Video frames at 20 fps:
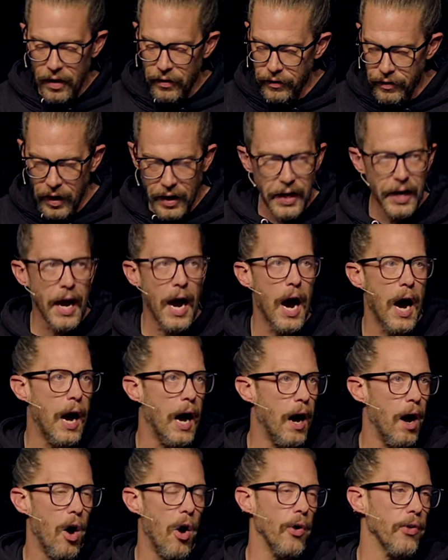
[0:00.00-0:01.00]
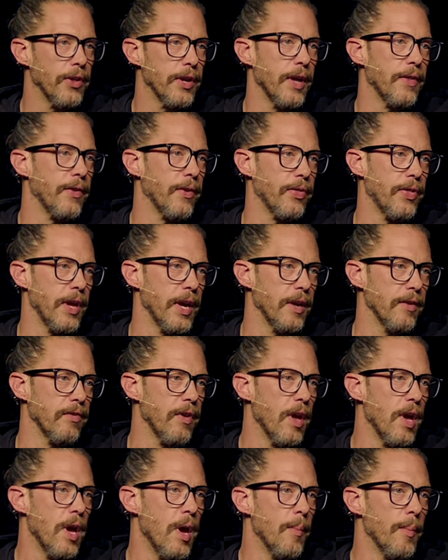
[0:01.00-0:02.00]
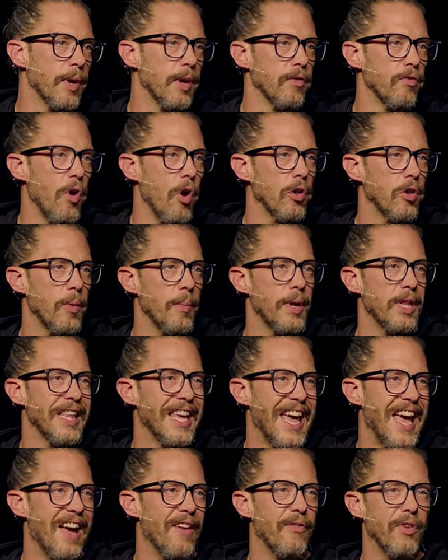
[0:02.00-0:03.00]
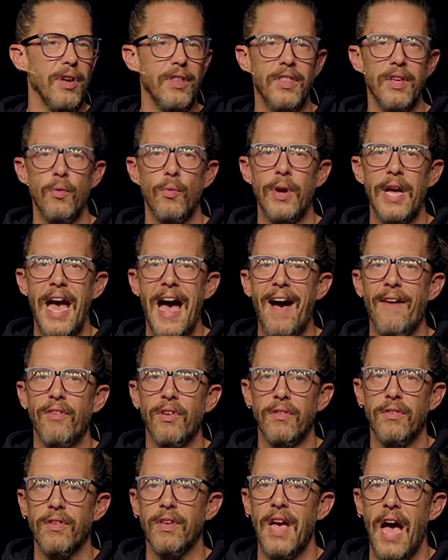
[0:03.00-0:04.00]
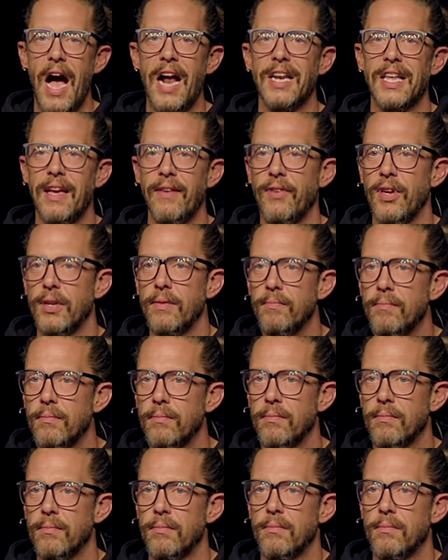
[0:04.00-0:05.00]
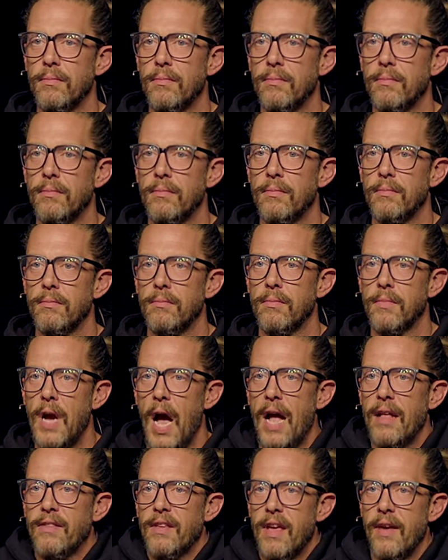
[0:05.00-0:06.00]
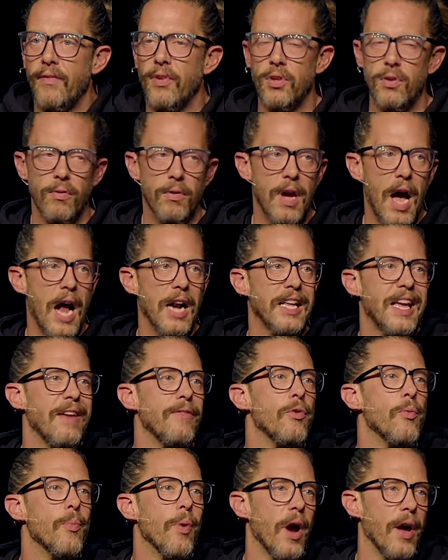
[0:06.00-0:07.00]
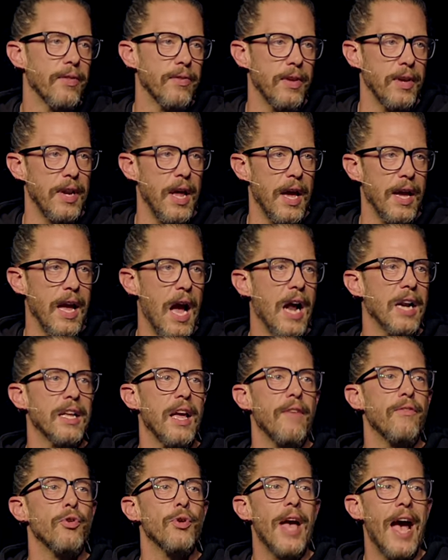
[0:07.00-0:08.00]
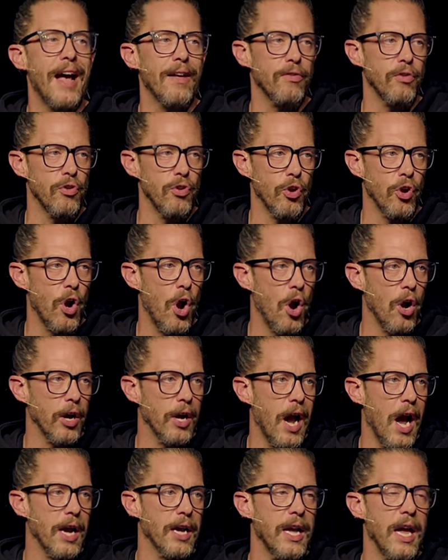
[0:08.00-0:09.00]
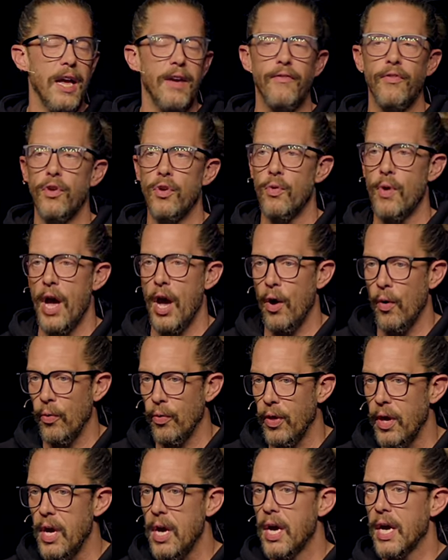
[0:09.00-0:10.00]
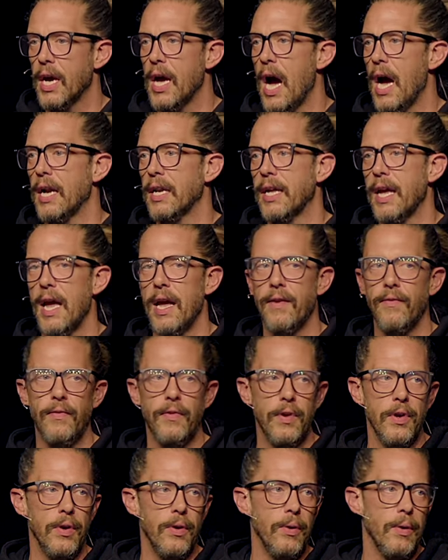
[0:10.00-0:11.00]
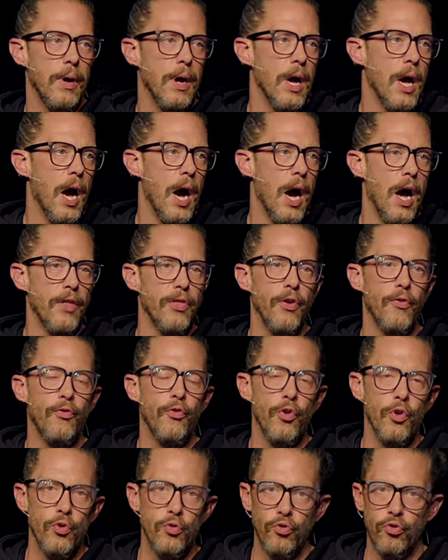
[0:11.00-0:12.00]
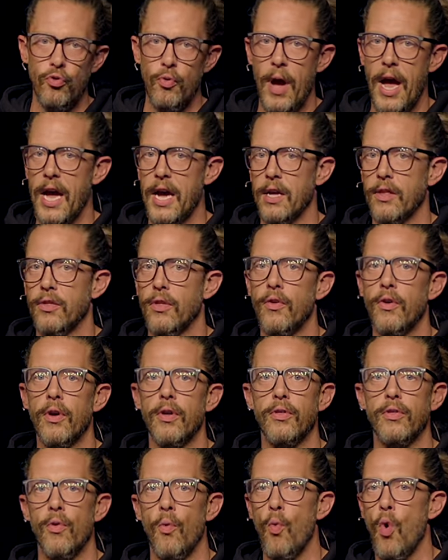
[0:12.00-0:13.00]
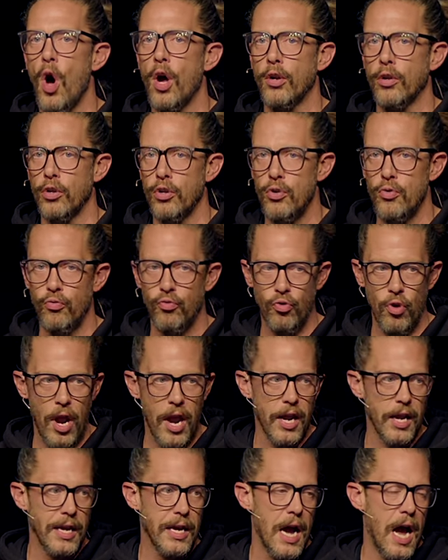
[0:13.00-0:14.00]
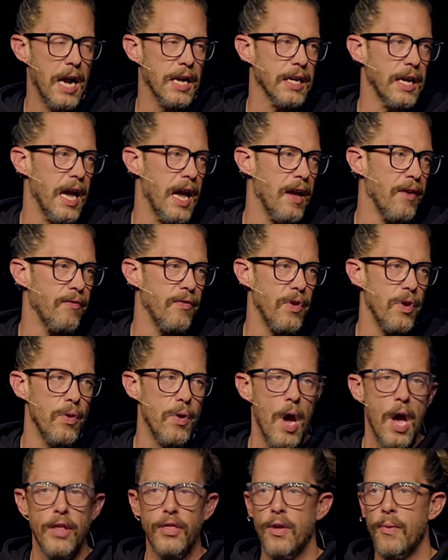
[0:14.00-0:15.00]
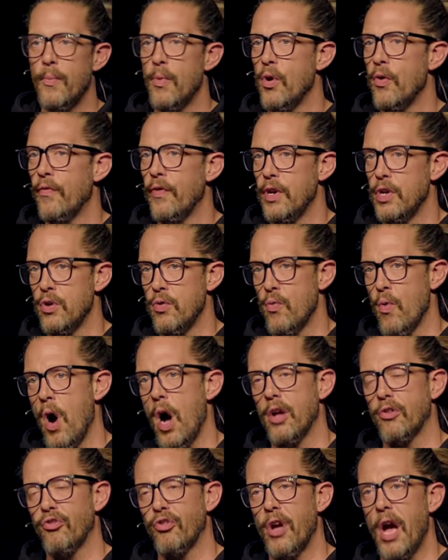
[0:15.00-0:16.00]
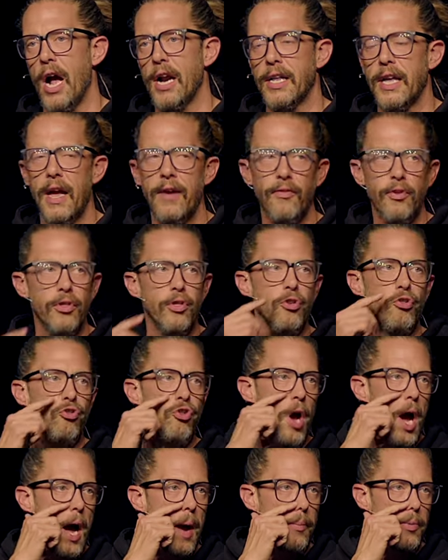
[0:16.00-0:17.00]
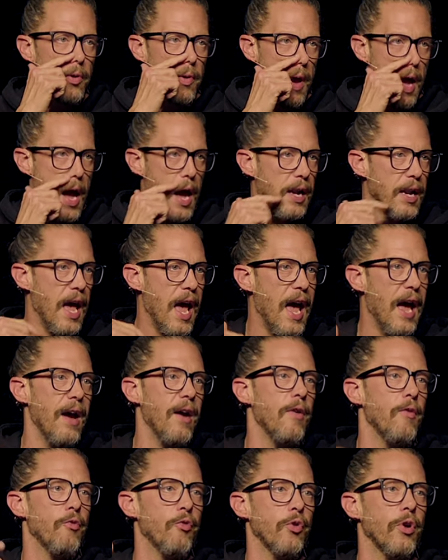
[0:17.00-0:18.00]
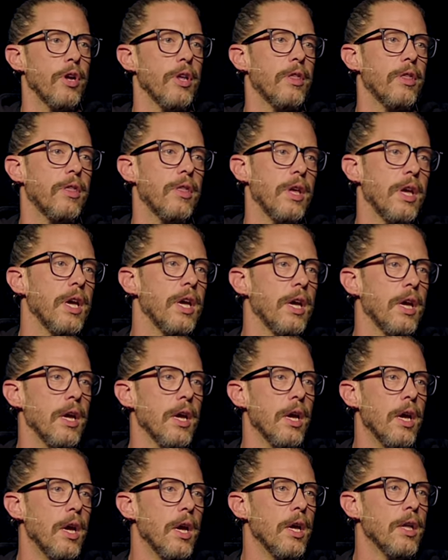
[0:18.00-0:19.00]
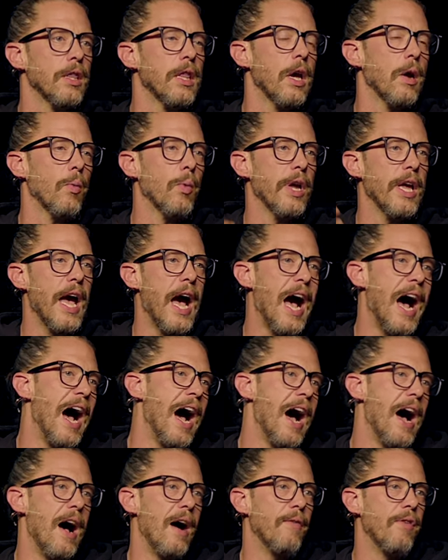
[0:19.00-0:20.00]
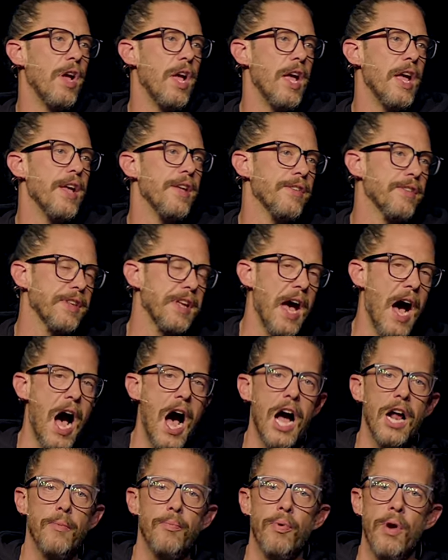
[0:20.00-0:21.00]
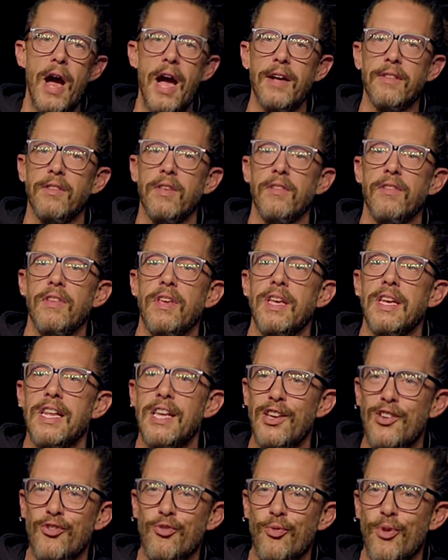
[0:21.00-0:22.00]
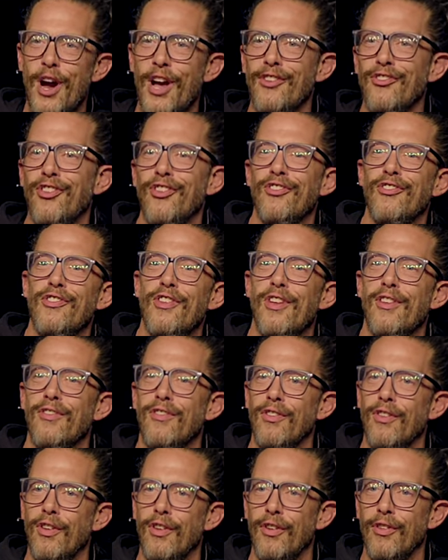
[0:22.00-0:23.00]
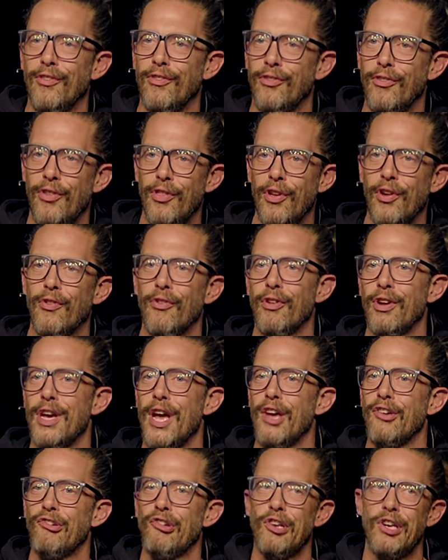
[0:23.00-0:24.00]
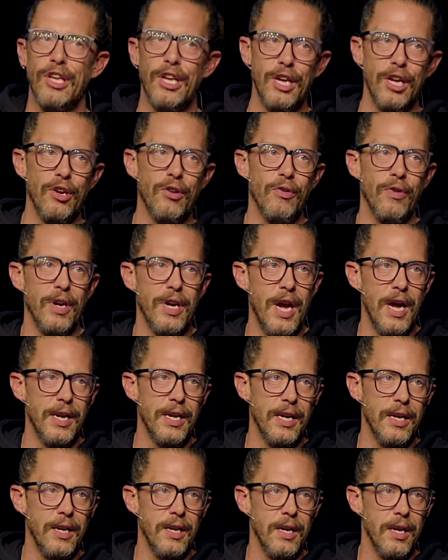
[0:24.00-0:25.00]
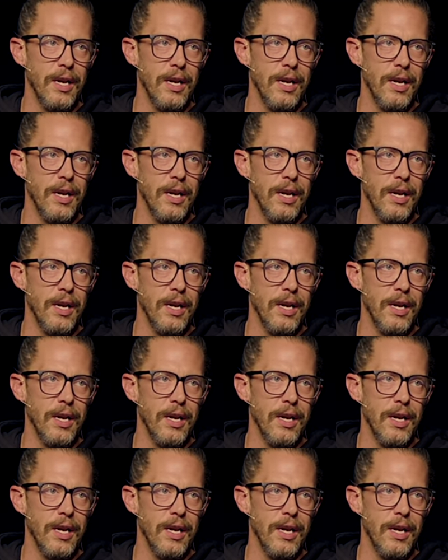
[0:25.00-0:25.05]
Zedekah, all the other things, because ultimately everything we have is God-giving. God's giving you. God gave you breath today. God gave you gas in your car. God gave you health. God gave you the food you ate, the water you drank. God gave you the movie you watched. God gave you the job you had. Everything that we have is God practicing his righteousness to the creation he created.